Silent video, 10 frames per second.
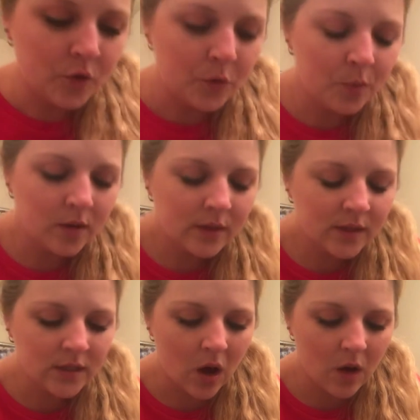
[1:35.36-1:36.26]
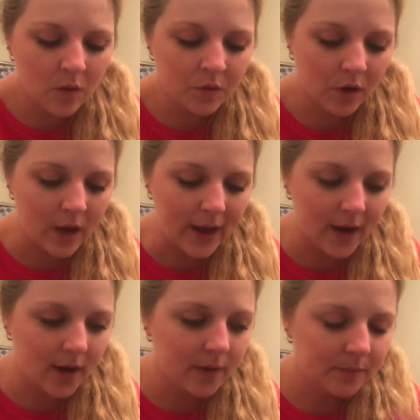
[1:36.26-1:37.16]
when you put this on your
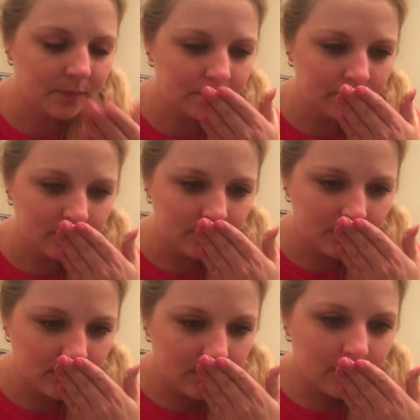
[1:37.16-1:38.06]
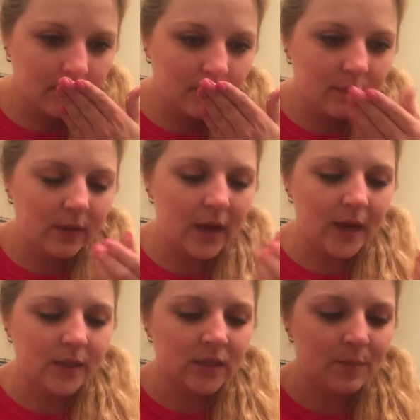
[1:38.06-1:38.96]
hair,
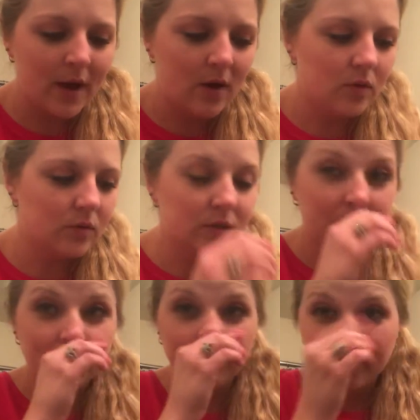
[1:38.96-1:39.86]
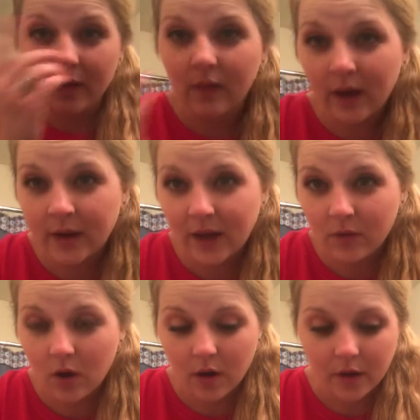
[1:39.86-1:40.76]
it smells like an
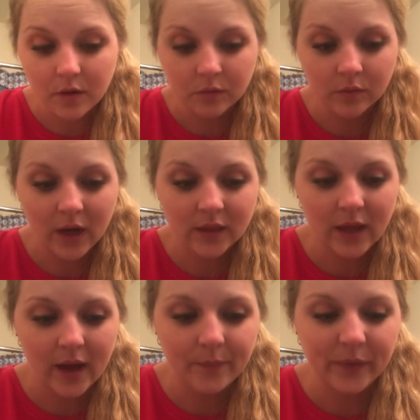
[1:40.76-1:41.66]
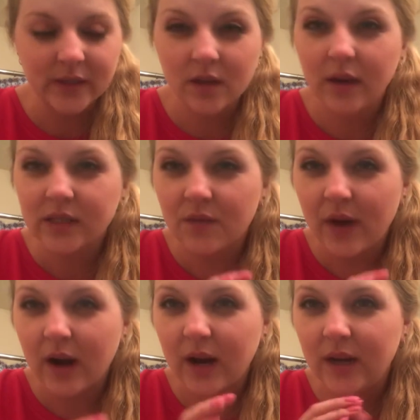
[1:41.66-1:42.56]
avocado, like that. It's a it's a
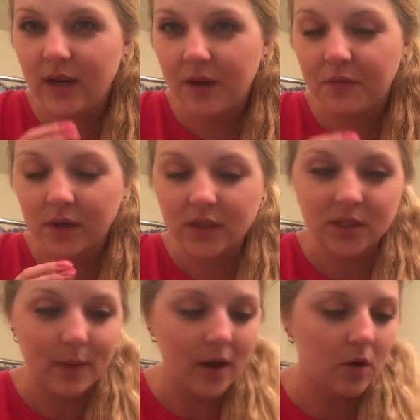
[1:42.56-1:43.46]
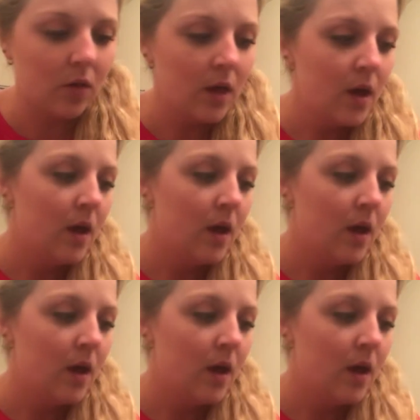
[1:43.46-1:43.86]
very different smell.